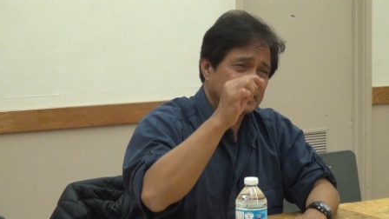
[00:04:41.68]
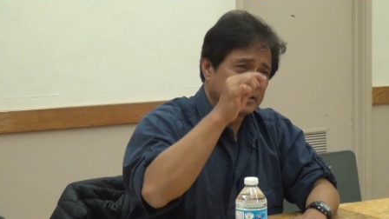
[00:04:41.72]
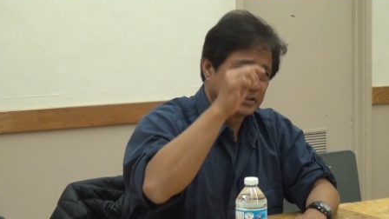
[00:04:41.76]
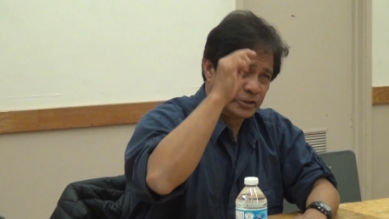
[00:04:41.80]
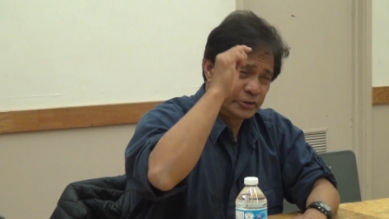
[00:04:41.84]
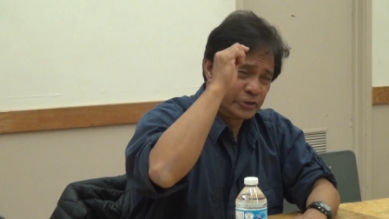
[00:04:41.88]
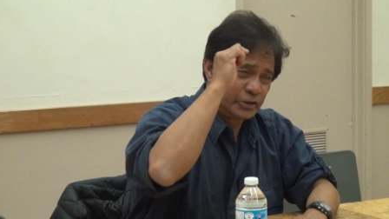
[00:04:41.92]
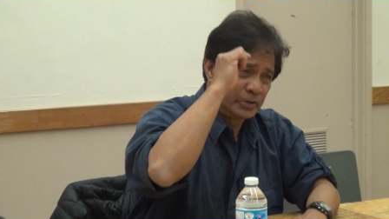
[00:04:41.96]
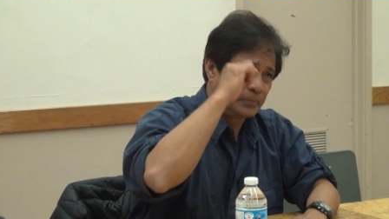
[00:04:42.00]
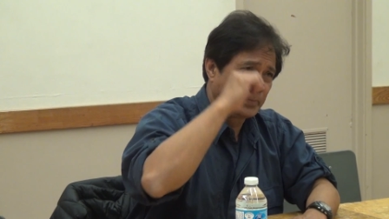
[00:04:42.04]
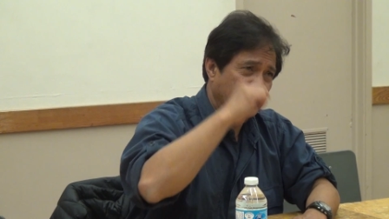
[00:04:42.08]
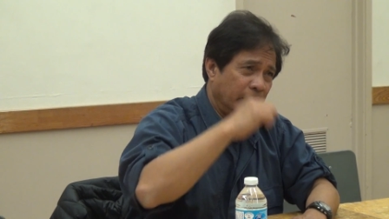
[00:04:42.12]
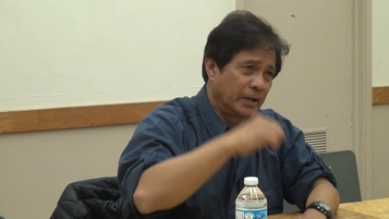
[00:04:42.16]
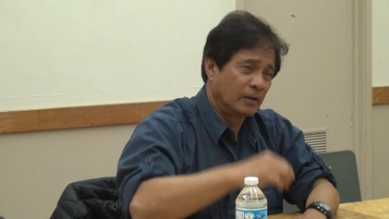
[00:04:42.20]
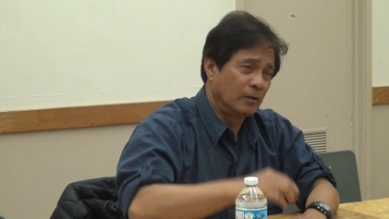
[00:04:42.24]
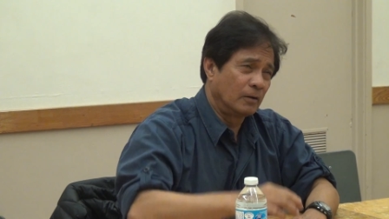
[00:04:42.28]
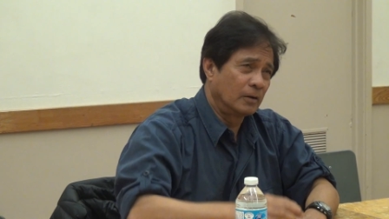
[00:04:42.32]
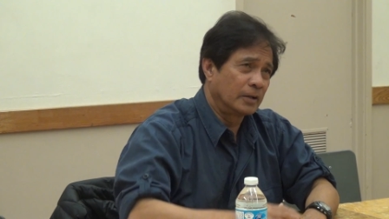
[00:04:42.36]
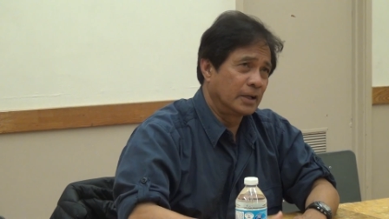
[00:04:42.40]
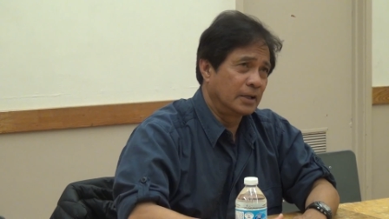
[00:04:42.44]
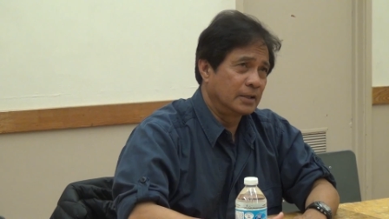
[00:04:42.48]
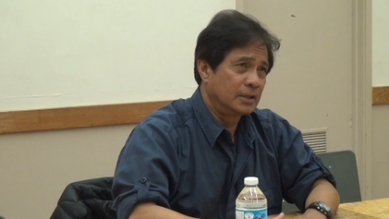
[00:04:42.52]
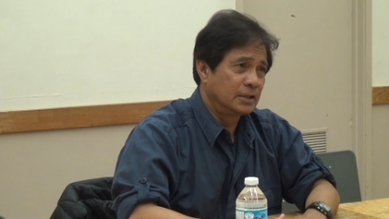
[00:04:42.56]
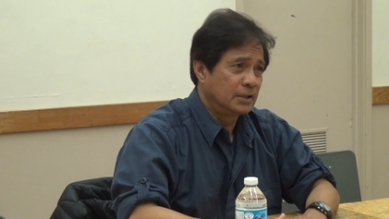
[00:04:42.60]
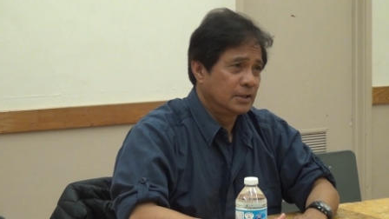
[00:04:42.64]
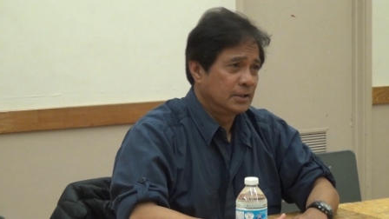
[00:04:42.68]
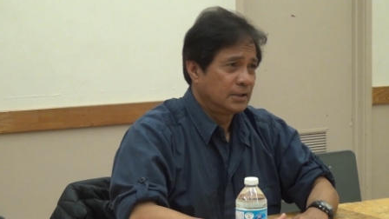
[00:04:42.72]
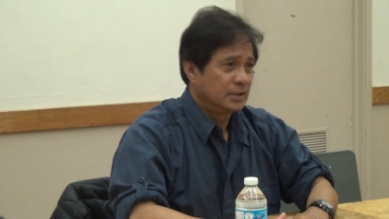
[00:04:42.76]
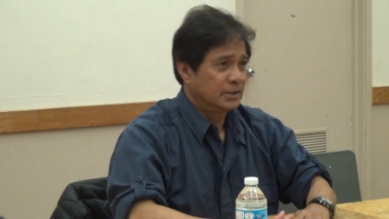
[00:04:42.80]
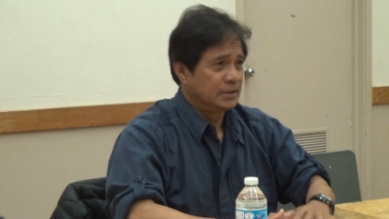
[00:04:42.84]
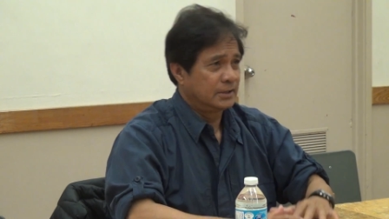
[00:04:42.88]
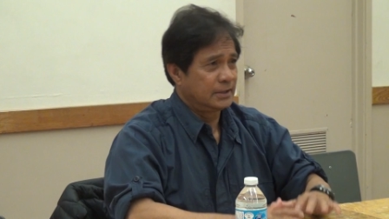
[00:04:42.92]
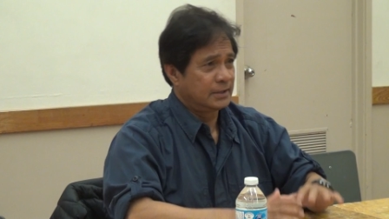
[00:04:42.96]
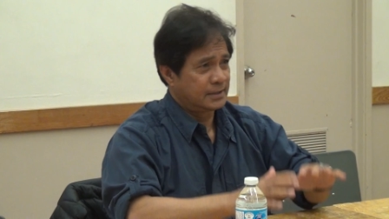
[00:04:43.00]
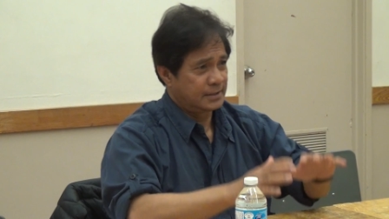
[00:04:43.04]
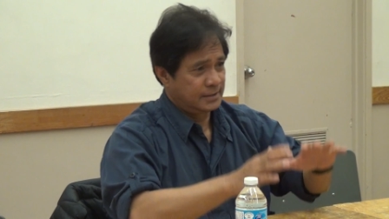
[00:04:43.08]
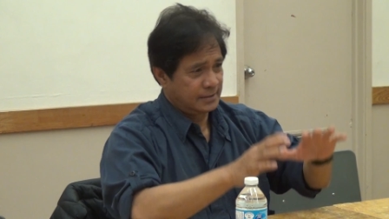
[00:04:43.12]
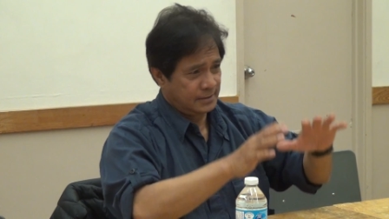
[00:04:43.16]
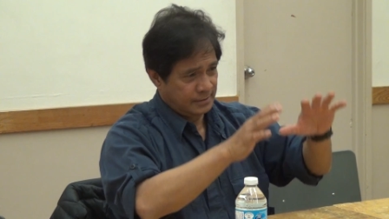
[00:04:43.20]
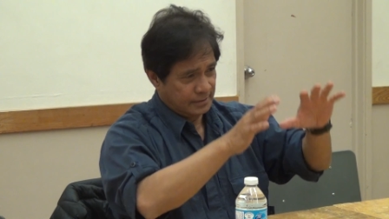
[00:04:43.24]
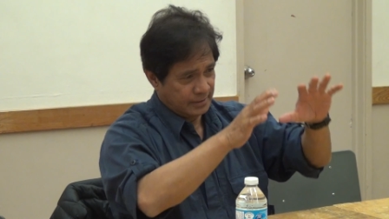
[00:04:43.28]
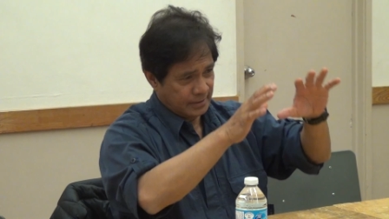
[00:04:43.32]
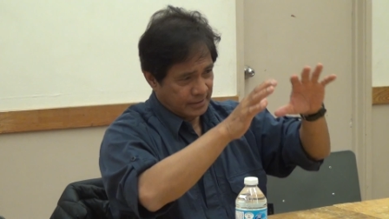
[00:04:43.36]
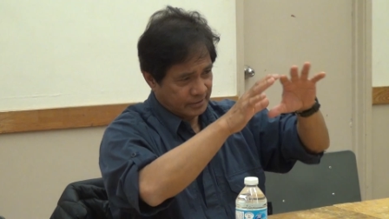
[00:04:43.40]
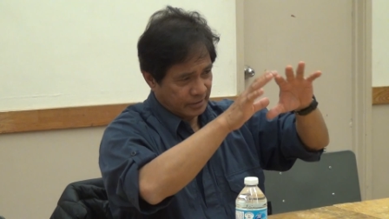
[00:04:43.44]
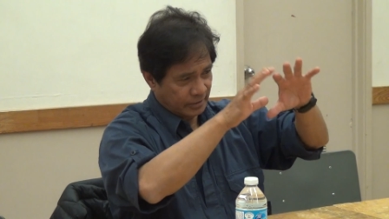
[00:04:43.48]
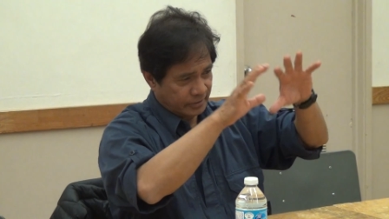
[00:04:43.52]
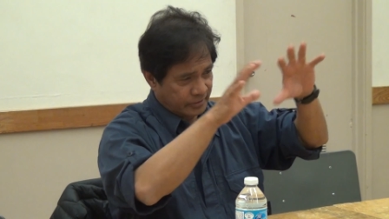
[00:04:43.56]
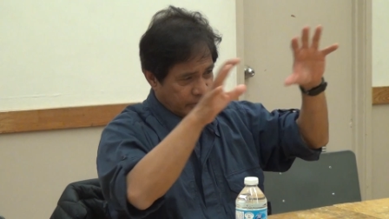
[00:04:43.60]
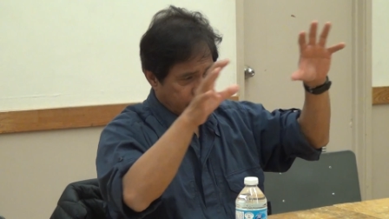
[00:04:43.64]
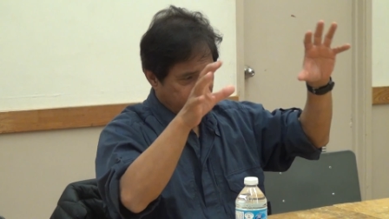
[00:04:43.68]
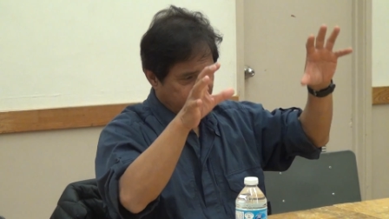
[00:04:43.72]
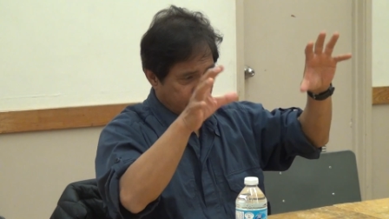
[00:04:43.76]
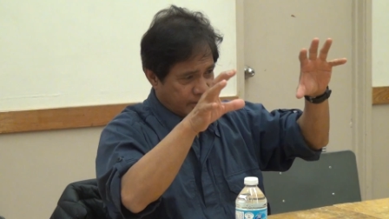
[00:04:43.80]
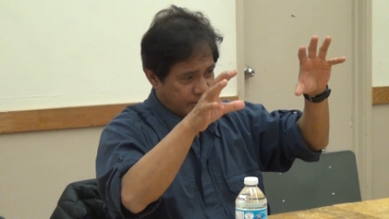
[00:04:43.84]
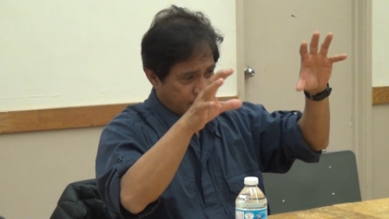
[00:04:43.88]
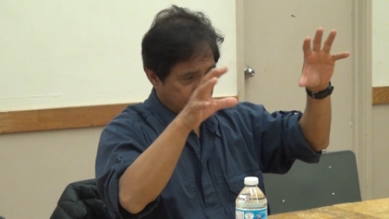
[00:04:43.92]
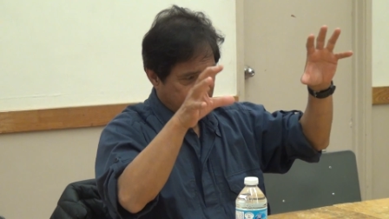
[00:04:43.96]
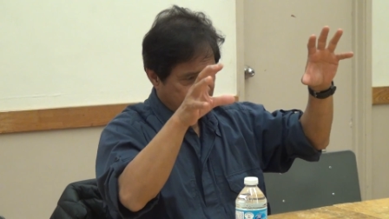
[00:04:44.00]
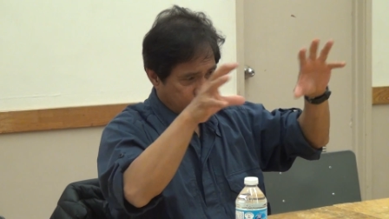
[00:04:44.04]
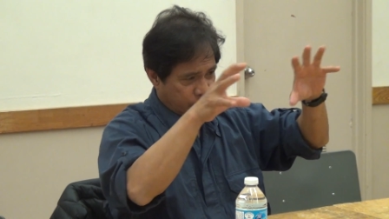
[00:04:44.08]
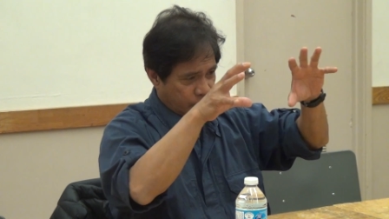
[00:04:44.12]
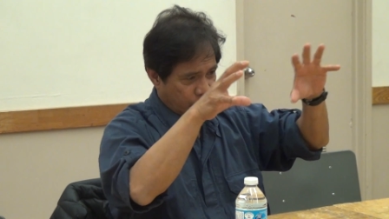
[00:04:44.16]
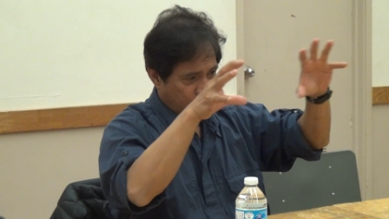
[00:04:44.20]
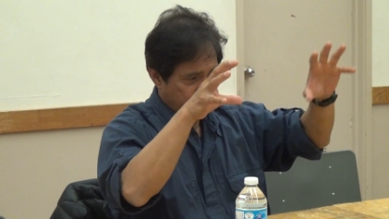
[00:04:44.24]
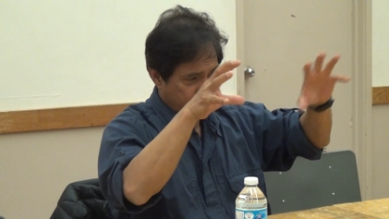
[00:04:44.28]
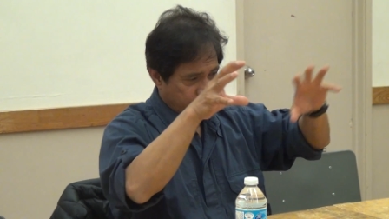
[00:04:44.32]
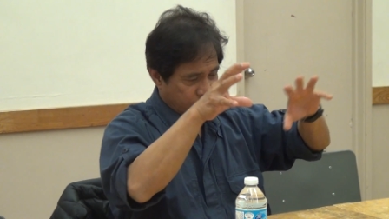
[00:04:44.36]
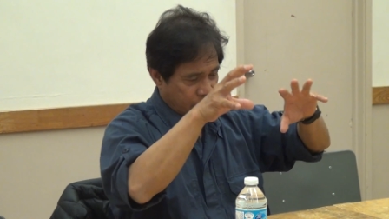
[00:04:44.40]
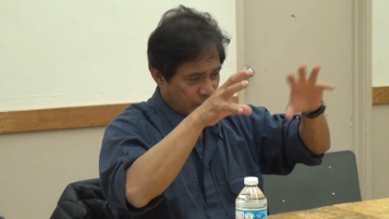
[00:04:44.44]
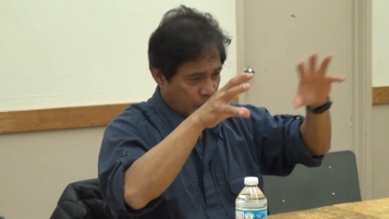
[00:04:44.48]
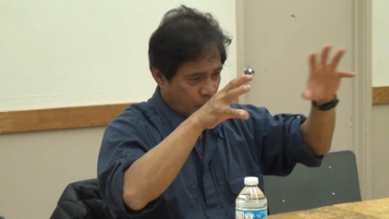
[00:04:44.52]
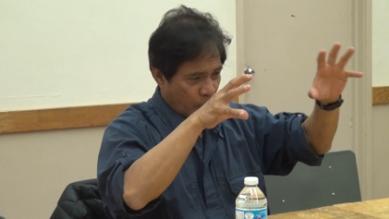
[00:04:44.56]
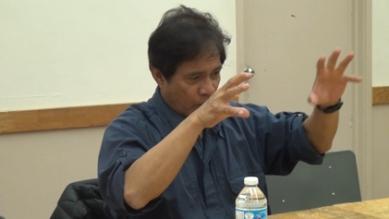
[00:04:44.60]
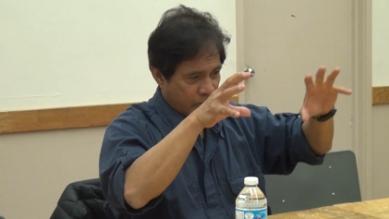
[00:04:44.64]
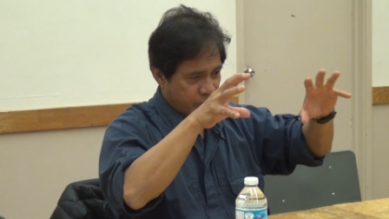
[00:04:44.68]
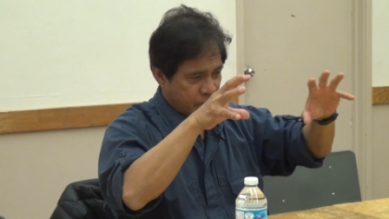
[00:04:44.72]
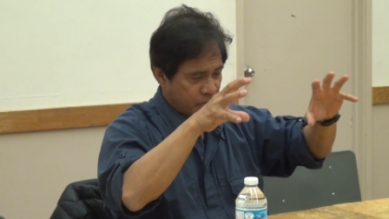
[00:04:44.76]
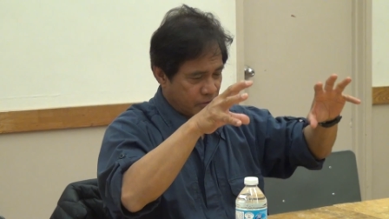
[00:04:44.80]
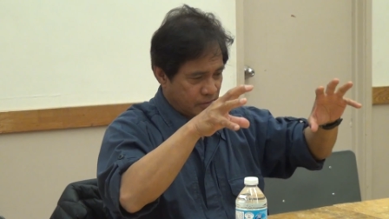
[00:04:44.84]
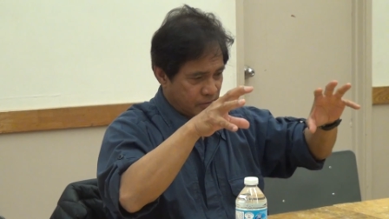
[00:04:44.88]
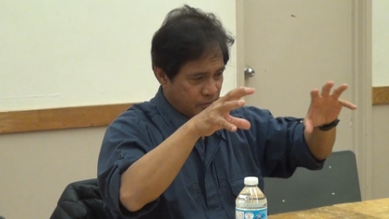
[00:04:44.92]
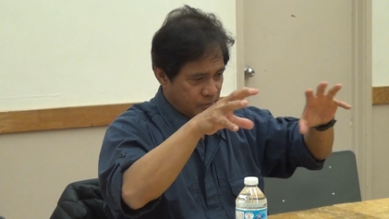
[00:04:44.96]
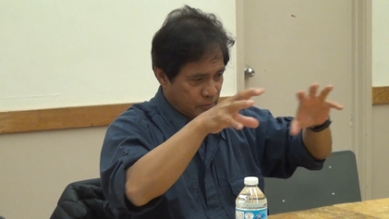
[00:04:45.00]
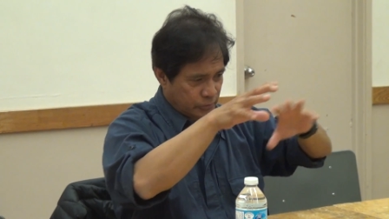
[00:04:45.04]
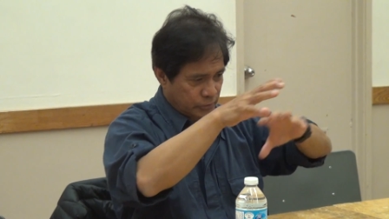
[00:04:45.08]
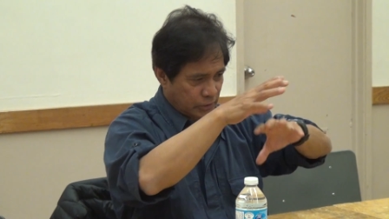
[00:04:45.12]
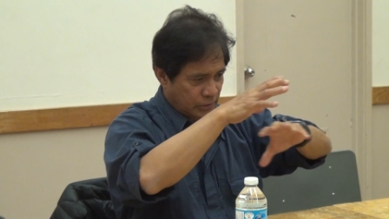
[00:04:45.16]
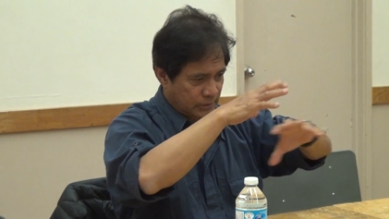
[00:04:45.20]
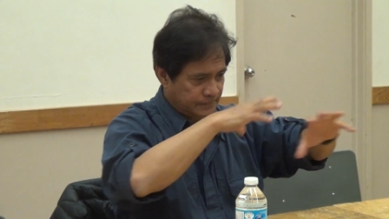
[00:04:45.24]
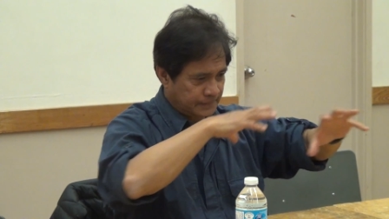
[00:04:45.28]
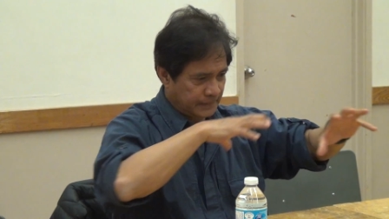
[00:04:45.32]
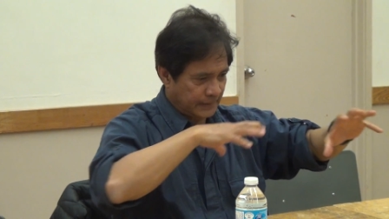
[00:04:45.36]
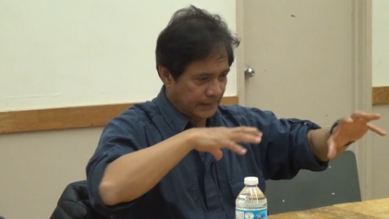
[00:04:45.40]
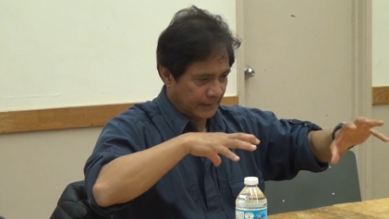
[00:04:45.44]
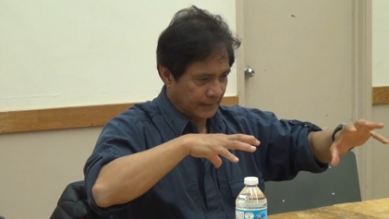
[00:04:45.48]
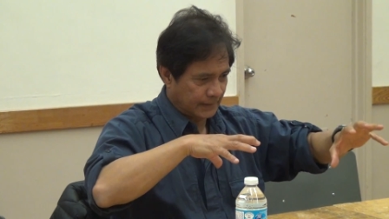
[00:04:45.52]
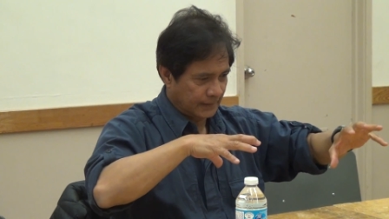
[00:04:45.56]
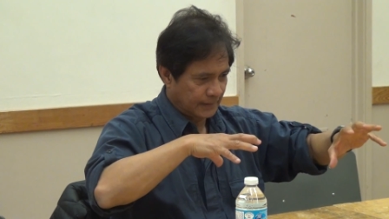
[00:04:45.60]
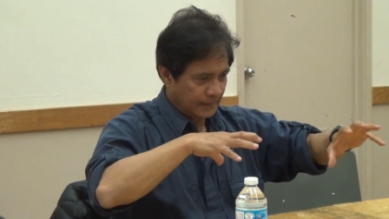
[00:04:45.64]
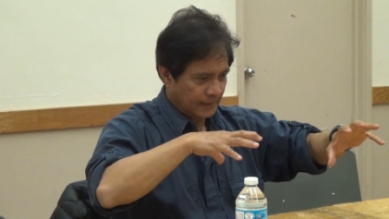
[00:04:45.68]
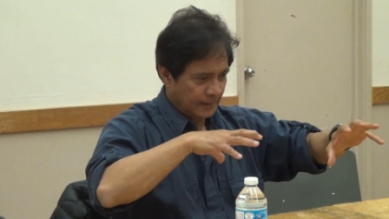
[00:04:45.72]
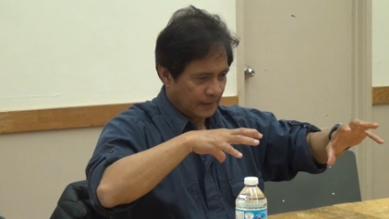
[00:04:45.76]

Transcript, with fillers: Xi Jinping, all that, is the strategic situation, equation, so to speak.